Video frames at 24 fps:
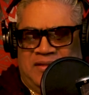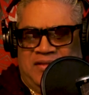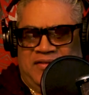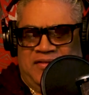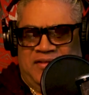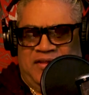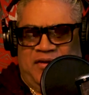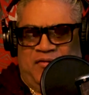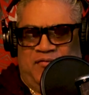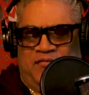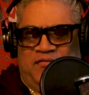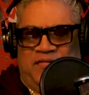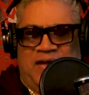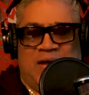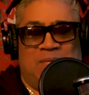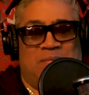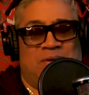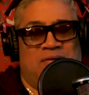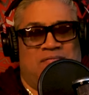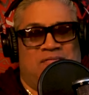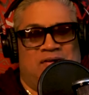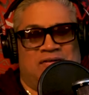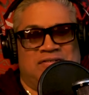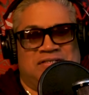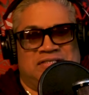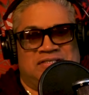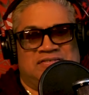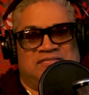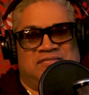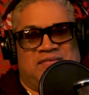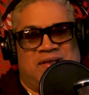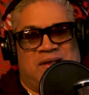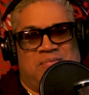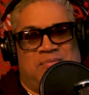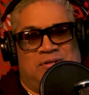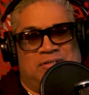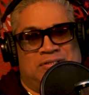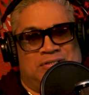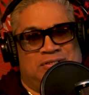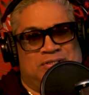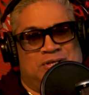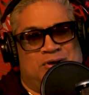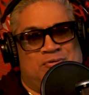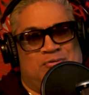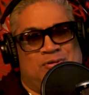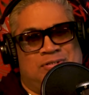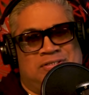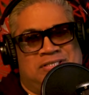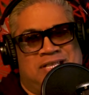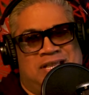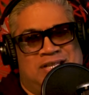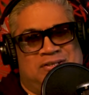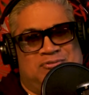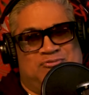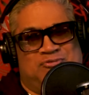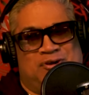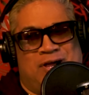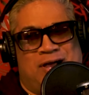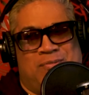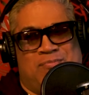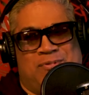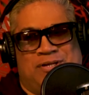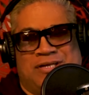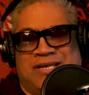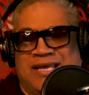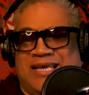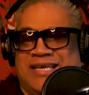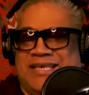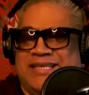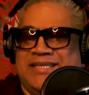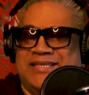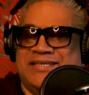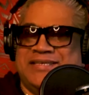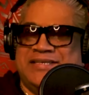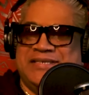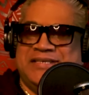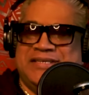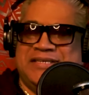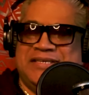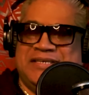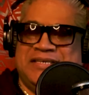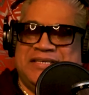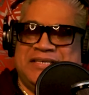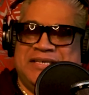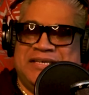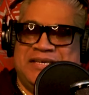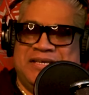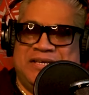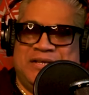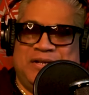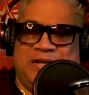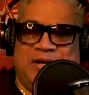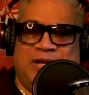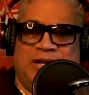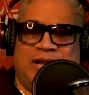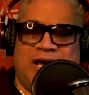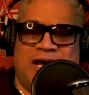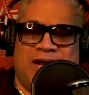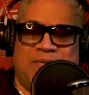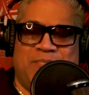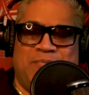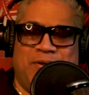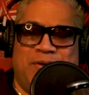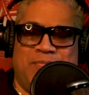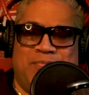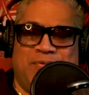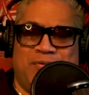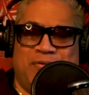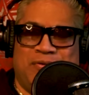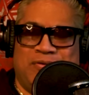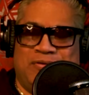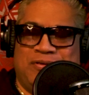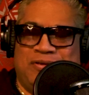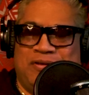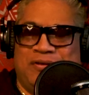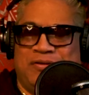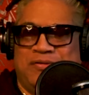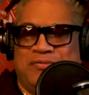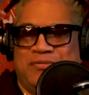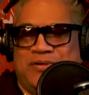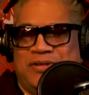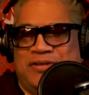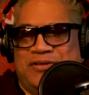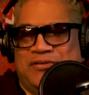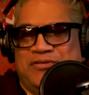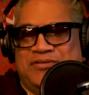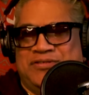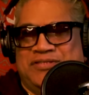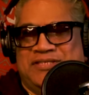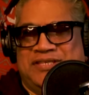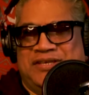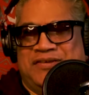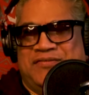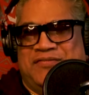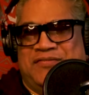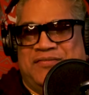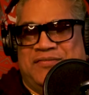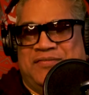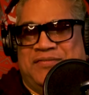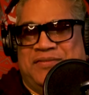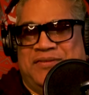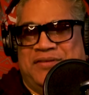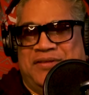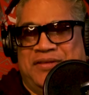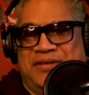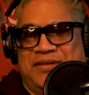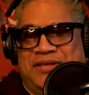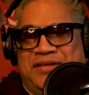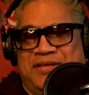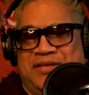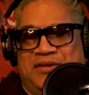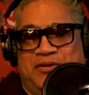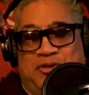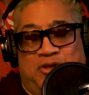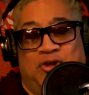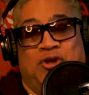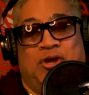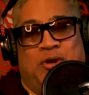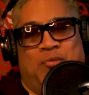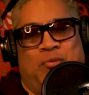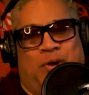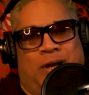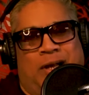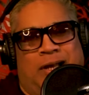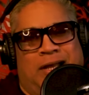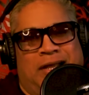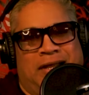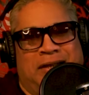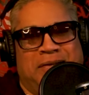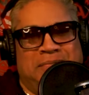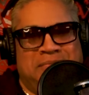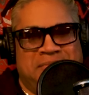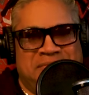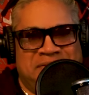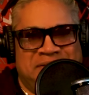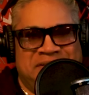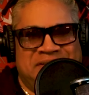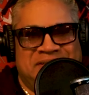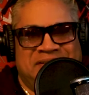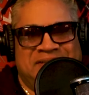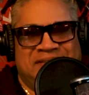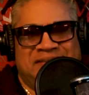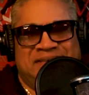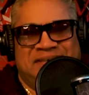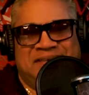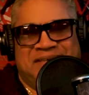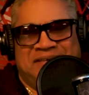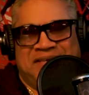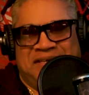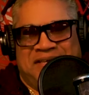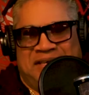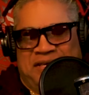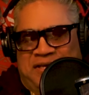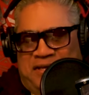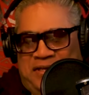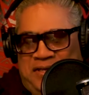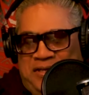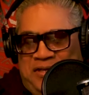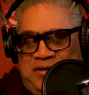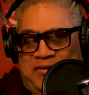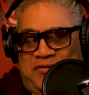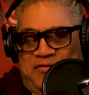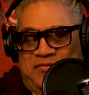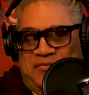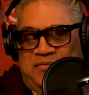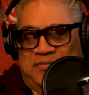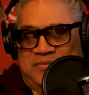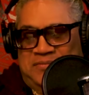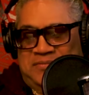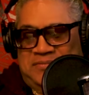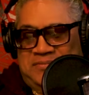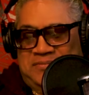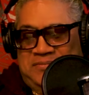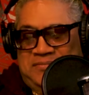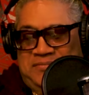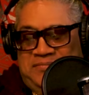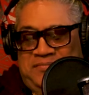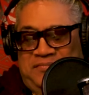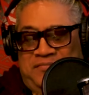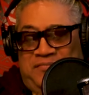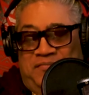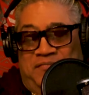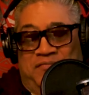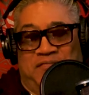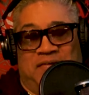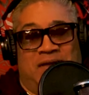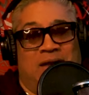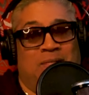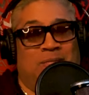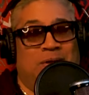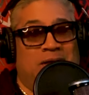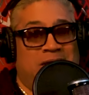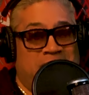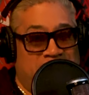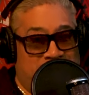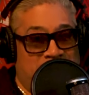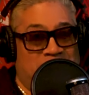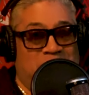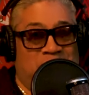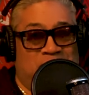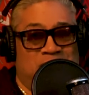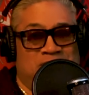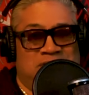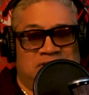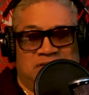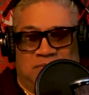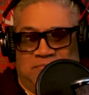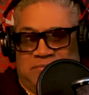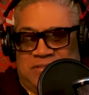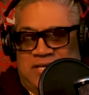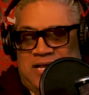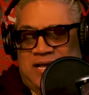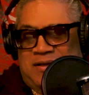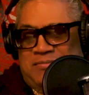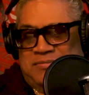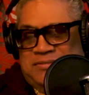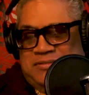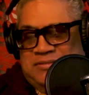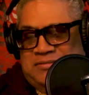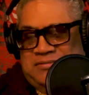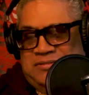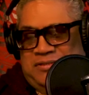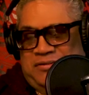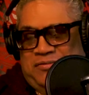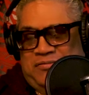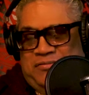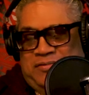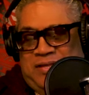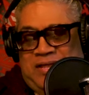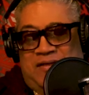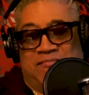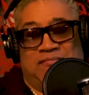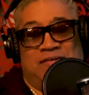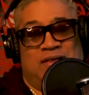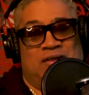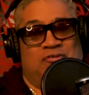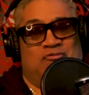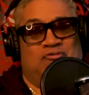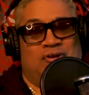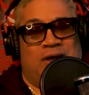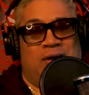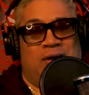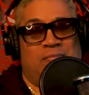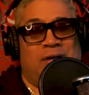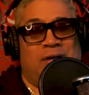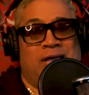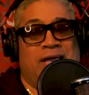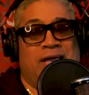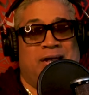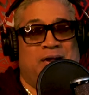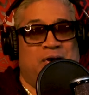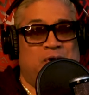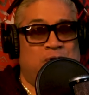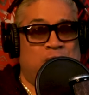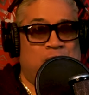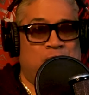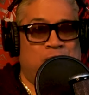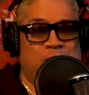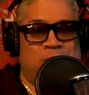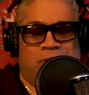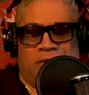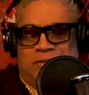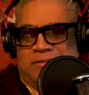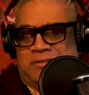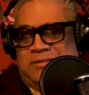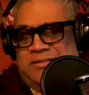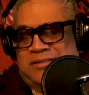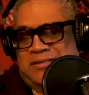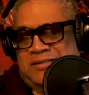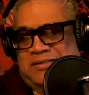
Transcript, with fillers: you know, family versus family, there's always that drama. Like, you know, a lot of people, you know, when you see, you know, you can relate. You know, family, you know, sometimes you know have they drama at home and